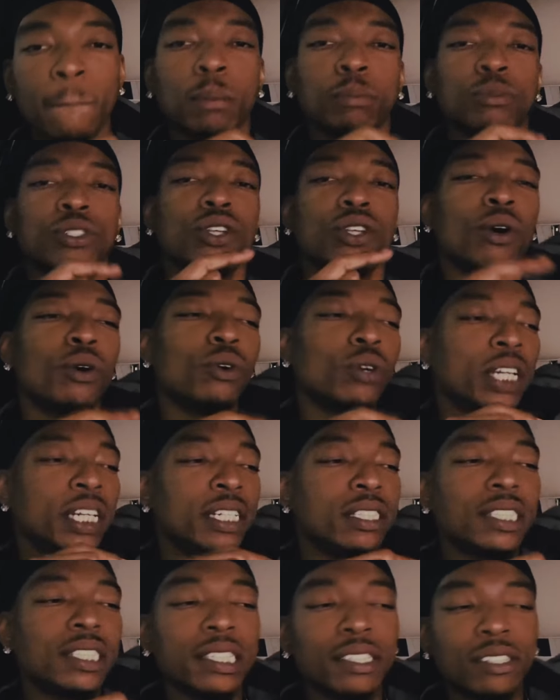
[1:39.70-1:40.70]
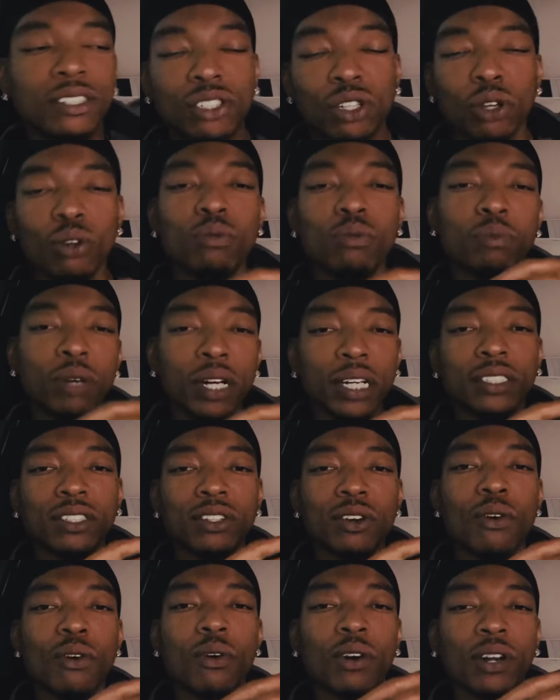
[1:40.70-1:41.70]
So it's just too much
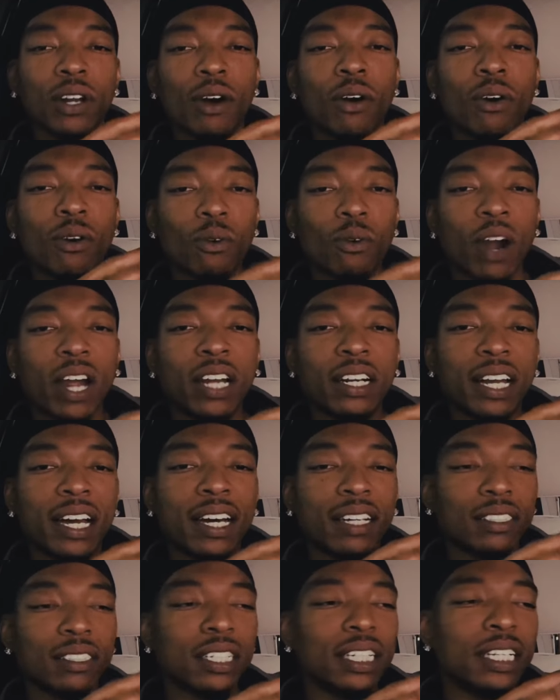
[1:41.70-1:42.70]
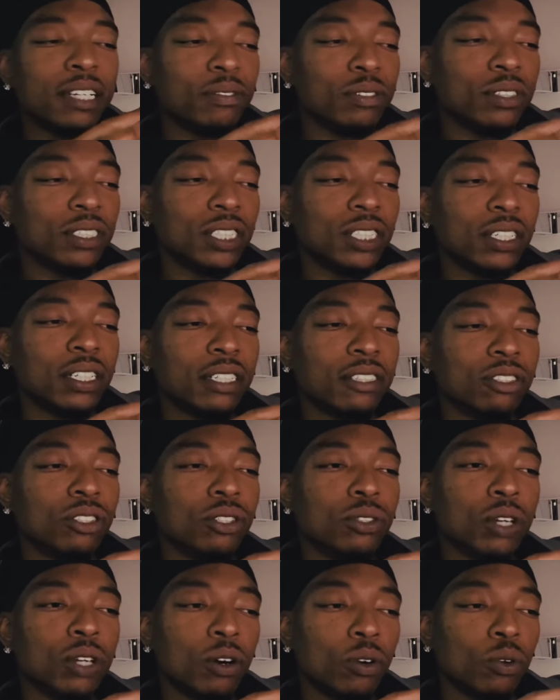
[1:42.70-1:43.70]
going on right now to even just,
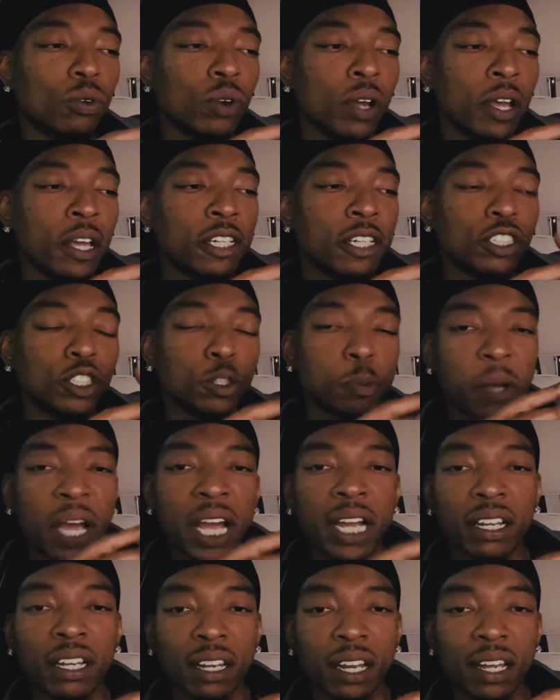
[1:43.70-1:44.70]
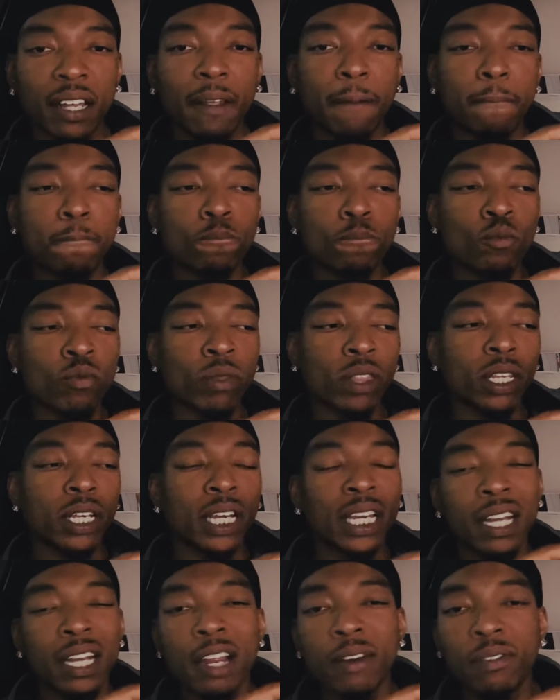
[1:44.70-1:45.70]
you know, speculate
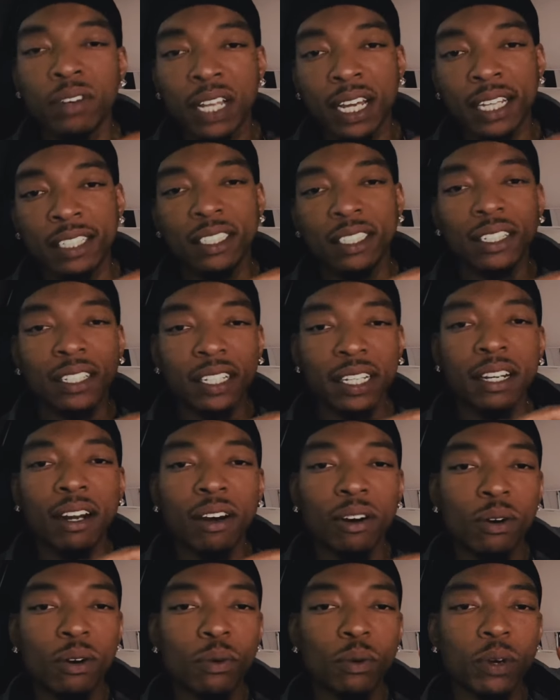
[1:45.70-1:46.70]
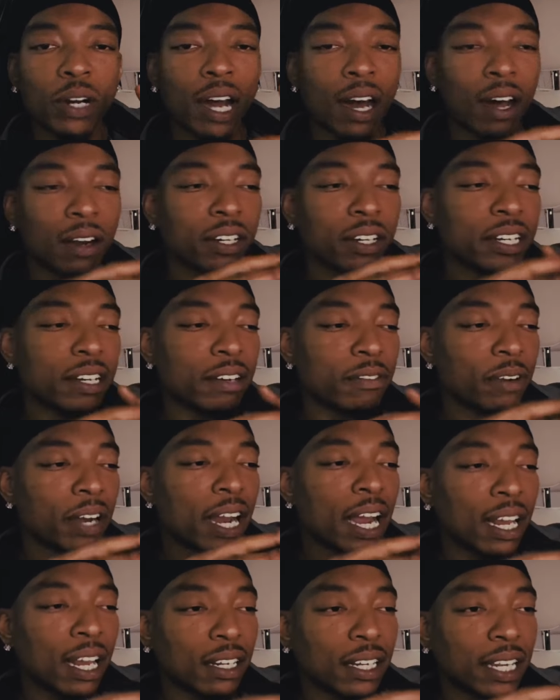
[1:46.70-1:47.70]
and every day just get on with all the different
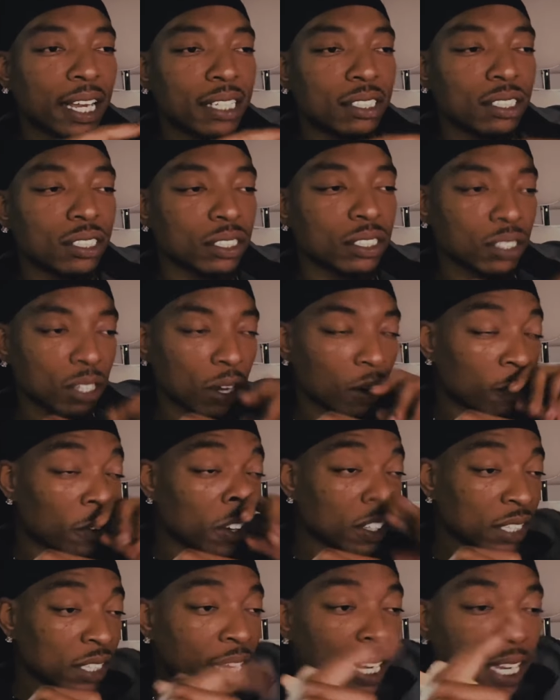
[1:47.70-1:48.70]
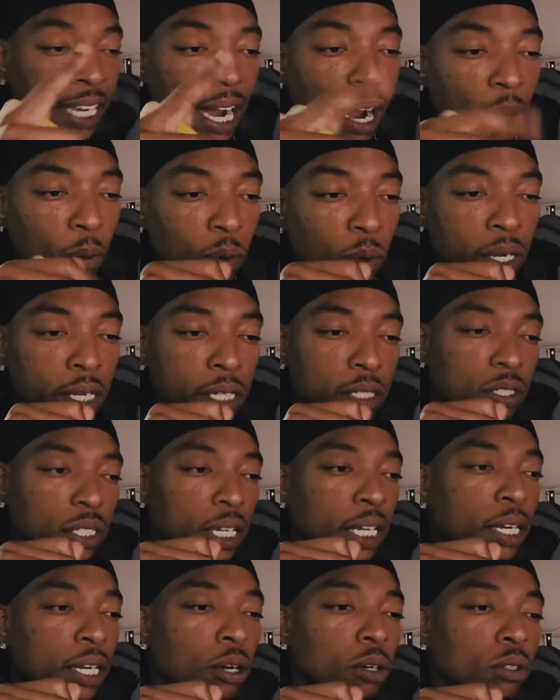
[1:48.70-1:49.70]
allegations and stuff. One thing I will
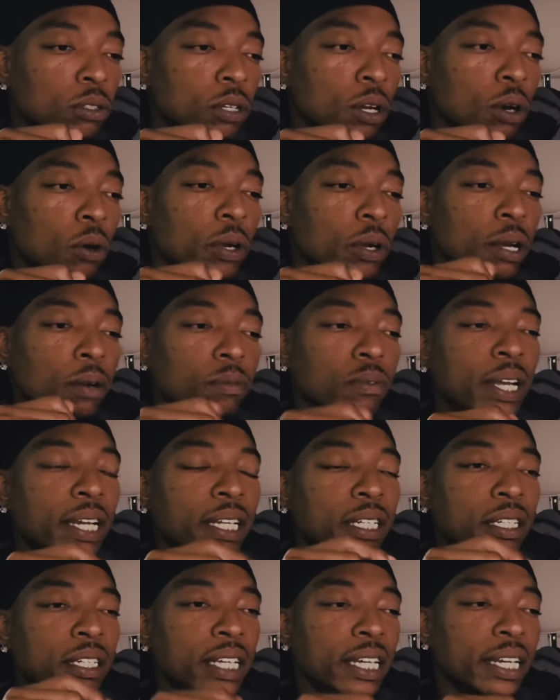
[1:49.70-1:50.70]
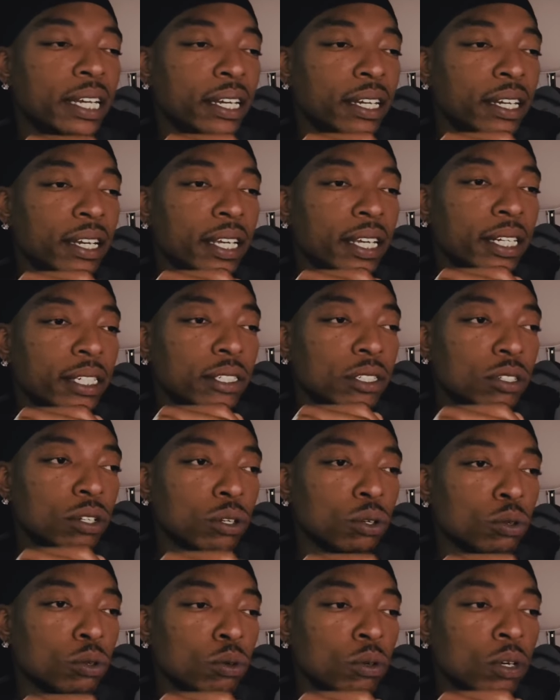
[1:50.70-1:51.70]
say though, you know, if they did get
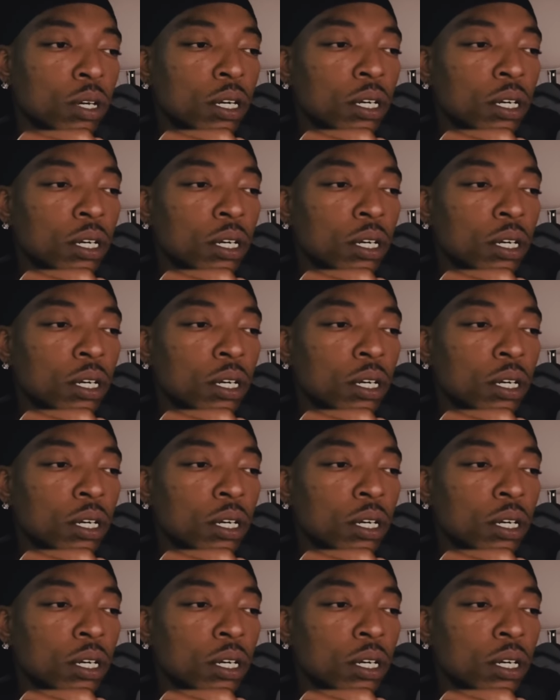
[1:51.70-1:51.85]
into